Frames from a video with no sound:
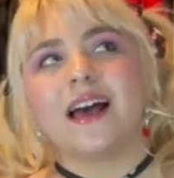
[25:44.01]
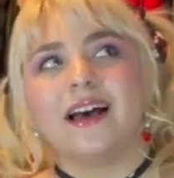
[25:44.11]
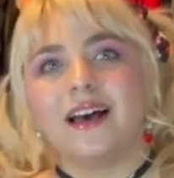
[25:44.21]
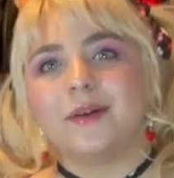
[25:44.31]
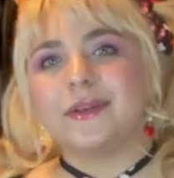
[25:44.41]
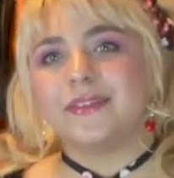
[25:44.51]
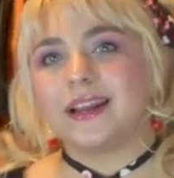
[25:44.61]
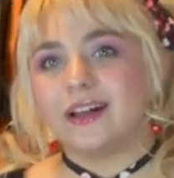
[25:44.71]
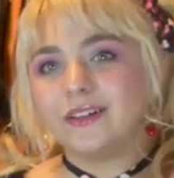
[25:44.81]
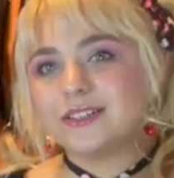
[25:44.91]
And then
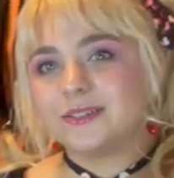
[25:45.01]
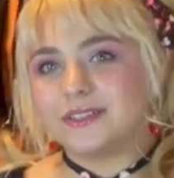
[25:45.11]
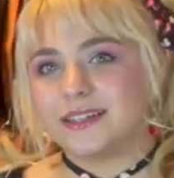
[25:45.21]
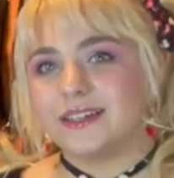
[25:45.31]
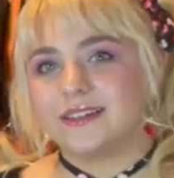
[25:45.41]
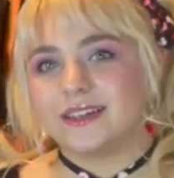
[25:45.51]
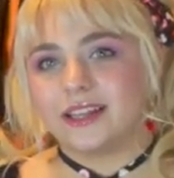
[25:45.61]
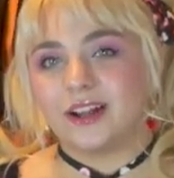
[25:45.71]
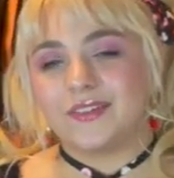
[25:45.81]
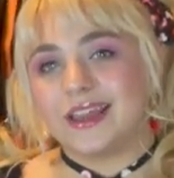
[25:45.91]
I also did get
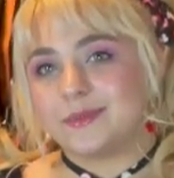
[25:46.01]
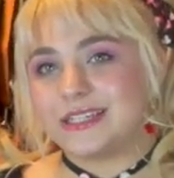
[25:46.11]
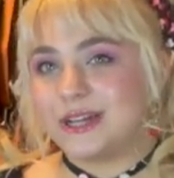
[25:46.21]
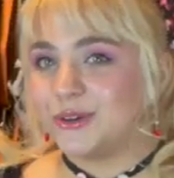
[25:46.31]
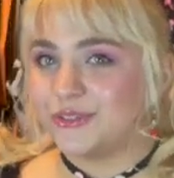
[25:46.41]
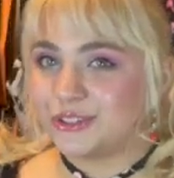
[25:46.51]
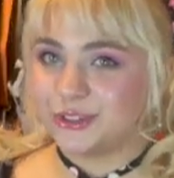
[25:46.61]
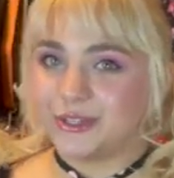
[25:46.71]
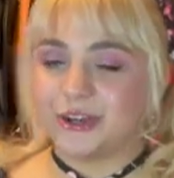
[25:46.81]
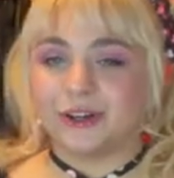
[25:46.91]
on the MTO for
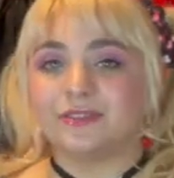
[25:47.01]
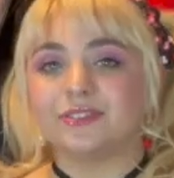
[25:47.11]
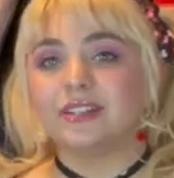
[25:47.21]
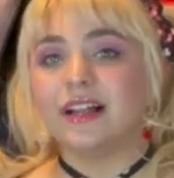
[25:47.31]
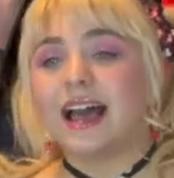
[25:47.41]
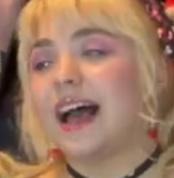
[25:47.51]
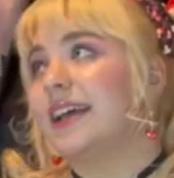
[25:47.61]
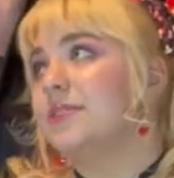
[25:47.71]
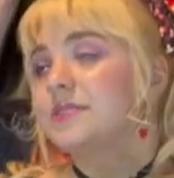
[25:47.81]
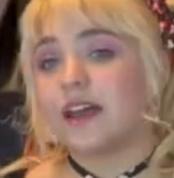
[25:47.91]
Sugary Carnival. I
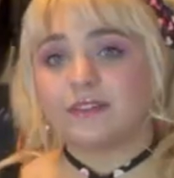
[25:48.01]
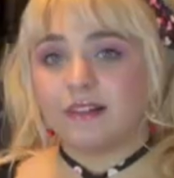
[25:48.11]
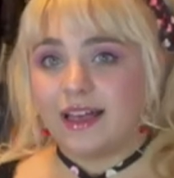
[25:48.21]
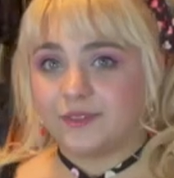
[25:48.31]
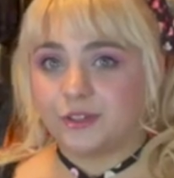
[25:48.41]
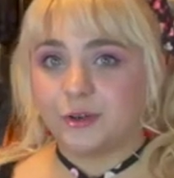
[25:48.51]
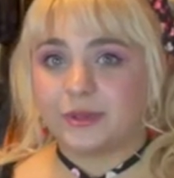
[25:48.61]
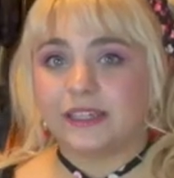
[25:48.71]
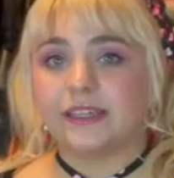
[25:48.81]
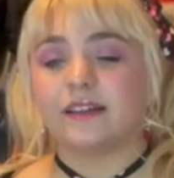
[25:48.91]
used to have the lavender
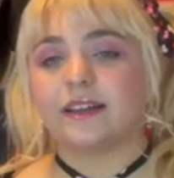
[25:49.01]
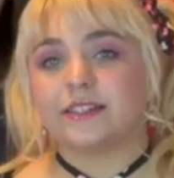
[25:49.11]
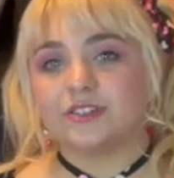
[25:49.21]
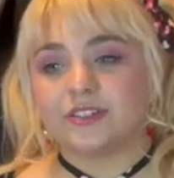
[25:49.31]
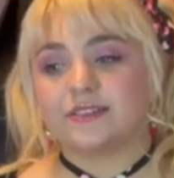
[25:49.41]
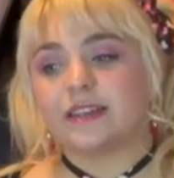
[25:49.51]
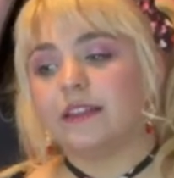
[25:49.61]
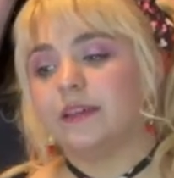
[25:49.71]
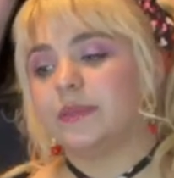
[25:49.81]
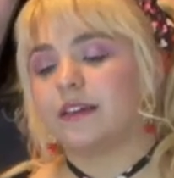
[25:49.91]
OP. I did just sell
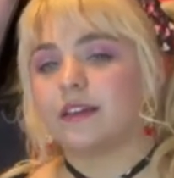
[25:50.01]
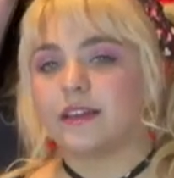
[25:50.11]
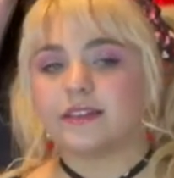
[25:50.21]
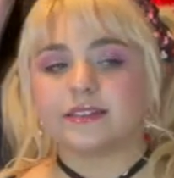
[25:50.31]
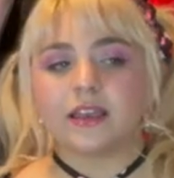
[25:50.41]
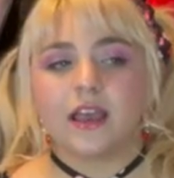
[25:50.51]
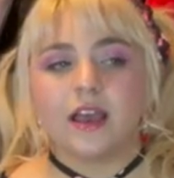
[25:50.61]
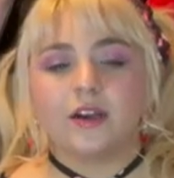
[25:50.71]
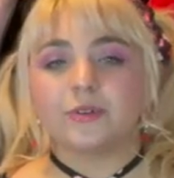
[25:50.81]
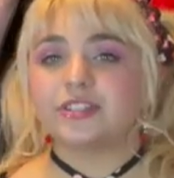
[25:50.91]
it because
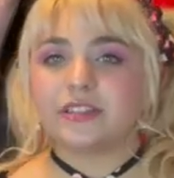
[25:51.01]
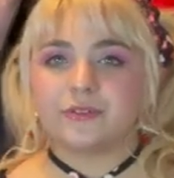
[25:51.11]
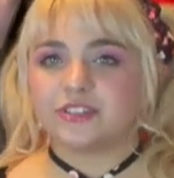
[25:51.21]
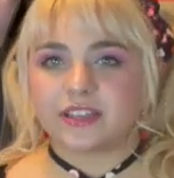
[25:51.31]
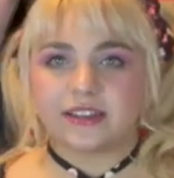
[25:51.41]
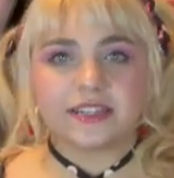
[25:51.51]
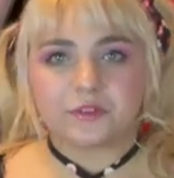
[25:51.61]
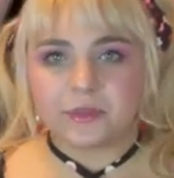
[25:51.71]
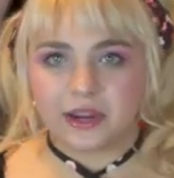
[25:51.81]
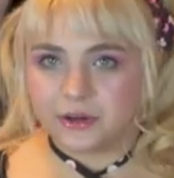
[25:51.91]
originally I was just gonna stick with
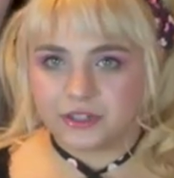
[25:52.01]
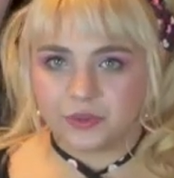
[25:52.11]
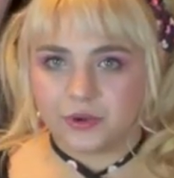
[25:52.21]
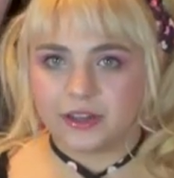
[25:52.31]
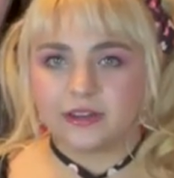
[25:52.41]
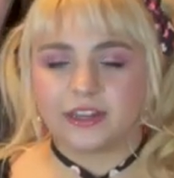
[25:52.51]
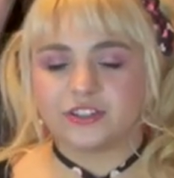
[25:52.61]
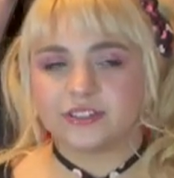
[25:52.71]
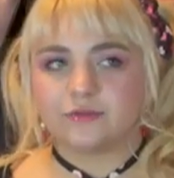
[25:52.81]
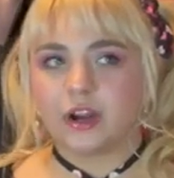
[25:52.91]
my original one and
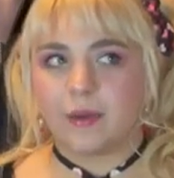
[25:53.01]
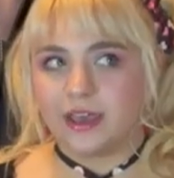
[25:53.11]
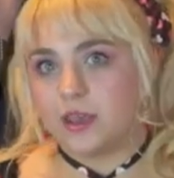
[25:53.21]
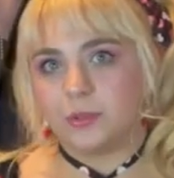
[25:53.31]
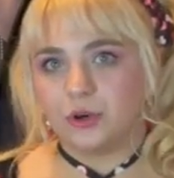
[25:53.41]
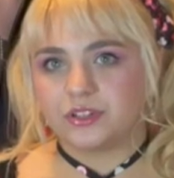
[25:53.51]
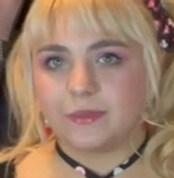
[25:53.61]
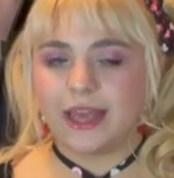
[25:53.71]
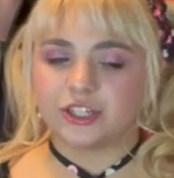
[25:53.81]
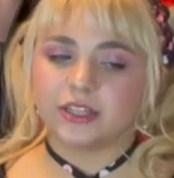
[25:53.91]
just grab a head bow to
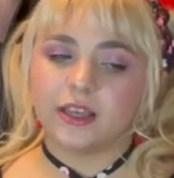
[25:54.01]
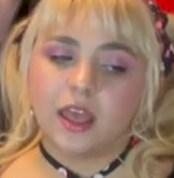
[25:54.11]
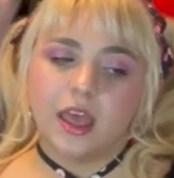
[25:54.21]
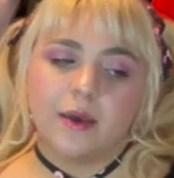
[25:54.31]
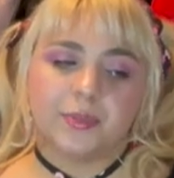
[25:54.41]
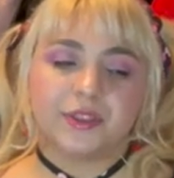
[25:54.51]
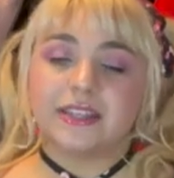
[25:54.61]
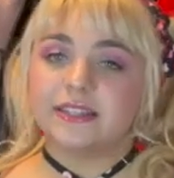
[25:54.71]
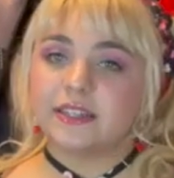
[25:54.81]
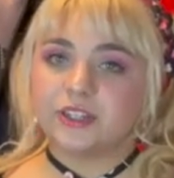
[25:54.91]
match it, but they
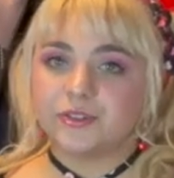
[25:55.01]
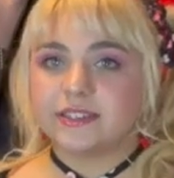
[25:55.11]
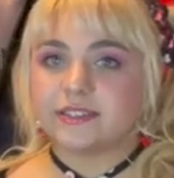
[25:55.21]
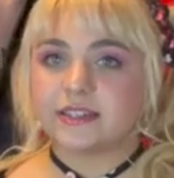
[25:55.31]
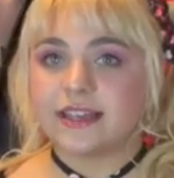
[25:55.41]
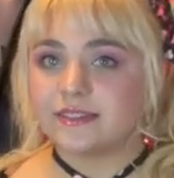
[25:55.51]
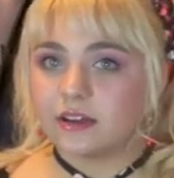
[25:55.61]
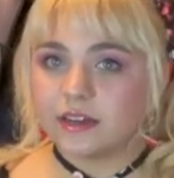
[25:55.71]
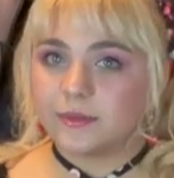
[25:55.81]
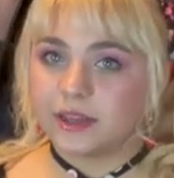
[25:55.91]
did increase the sizing
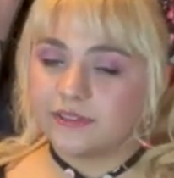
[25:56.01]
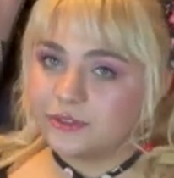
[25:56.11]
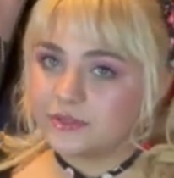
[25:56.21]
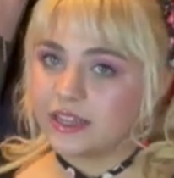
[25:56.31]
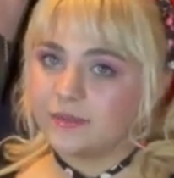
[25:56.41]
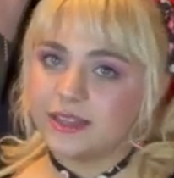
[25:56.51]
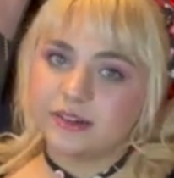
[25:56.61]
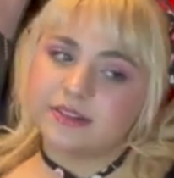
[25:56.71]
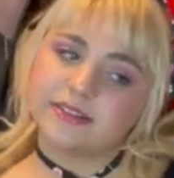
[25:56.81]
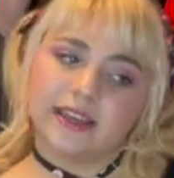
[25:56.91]
on it by a few
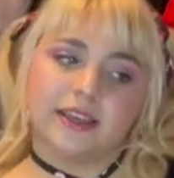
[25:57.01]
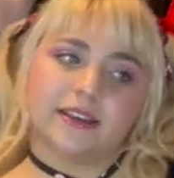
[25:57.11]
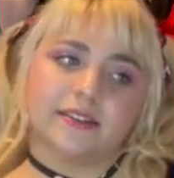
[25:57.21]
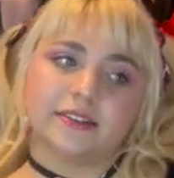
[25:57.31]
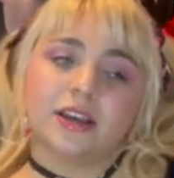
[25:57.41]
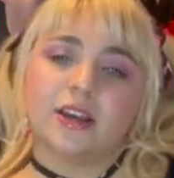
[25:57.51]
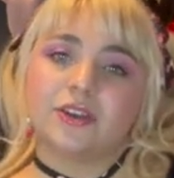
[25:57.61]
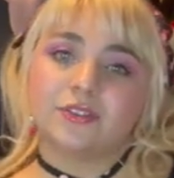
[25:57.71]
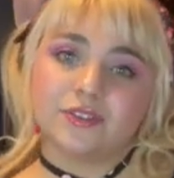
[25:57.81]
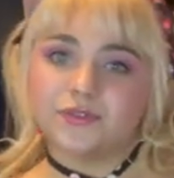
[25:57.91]
centimeters, and
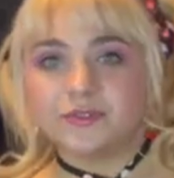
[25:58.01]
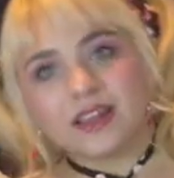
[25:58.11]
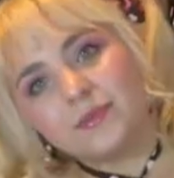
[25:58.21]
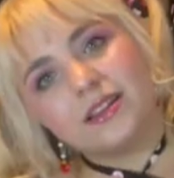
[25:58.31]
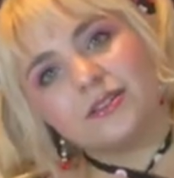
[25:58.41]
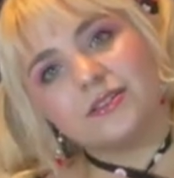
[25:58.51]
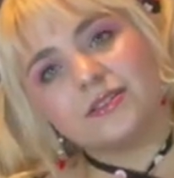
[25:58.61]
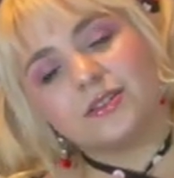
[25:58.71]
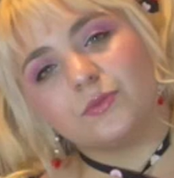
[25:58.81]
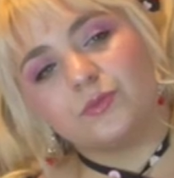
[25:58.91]
those few
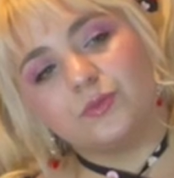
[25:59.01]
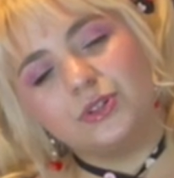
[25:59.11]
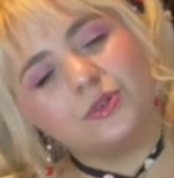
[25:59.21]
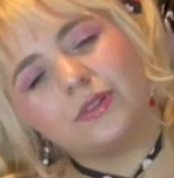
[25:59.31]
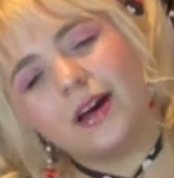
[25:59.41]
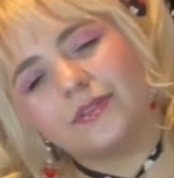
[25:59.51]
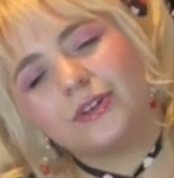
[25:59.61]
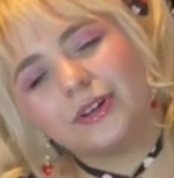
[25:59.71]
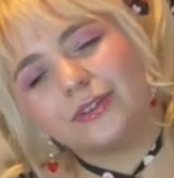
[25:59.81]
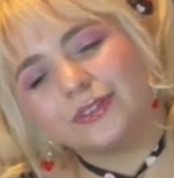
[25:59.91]
centimeters would do a lot of
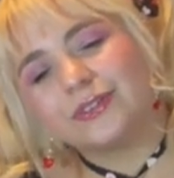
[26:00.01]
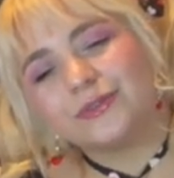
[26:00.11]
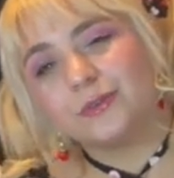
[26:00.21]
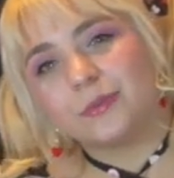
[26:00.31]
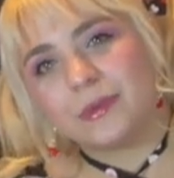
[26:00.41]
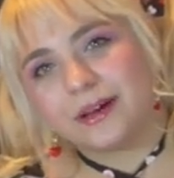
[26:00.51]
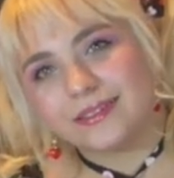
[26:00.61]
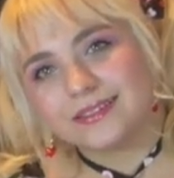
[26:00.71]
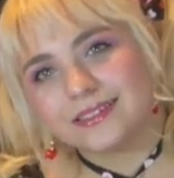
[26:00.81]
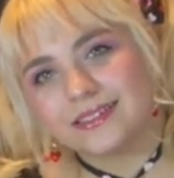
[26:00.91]
good for my
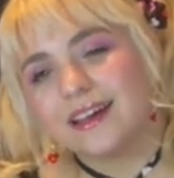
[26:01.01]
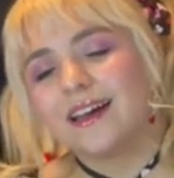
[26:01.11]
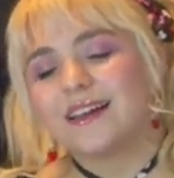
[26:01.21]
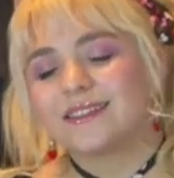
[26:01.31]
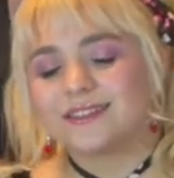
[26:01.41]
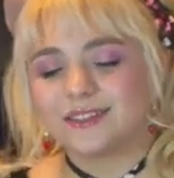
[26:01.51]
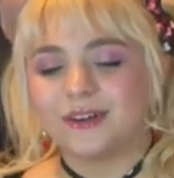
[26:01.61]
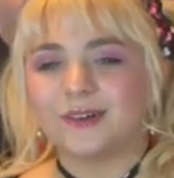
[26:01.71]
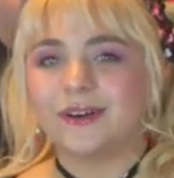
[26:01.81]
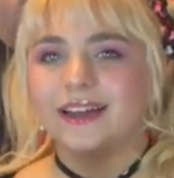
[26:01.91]
bust.
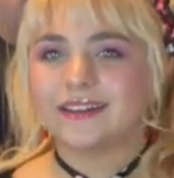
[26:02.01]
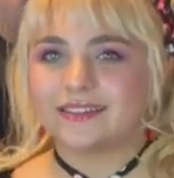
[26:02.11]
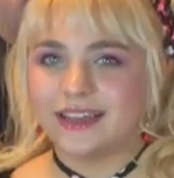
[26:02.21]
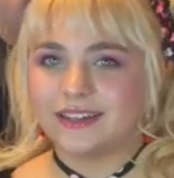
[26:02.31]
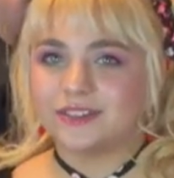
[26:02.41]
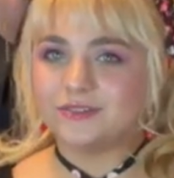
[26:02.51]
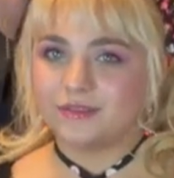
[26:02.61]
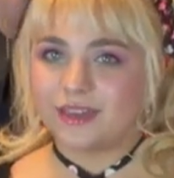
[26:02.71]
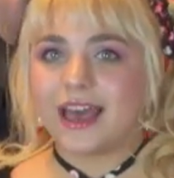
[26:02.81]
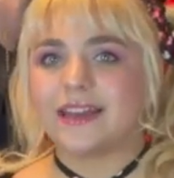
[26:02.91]
So I decided to do
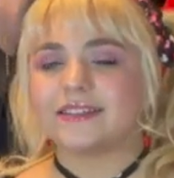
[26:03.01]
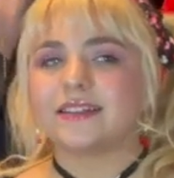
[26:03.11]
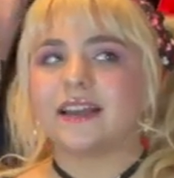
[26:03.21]
that.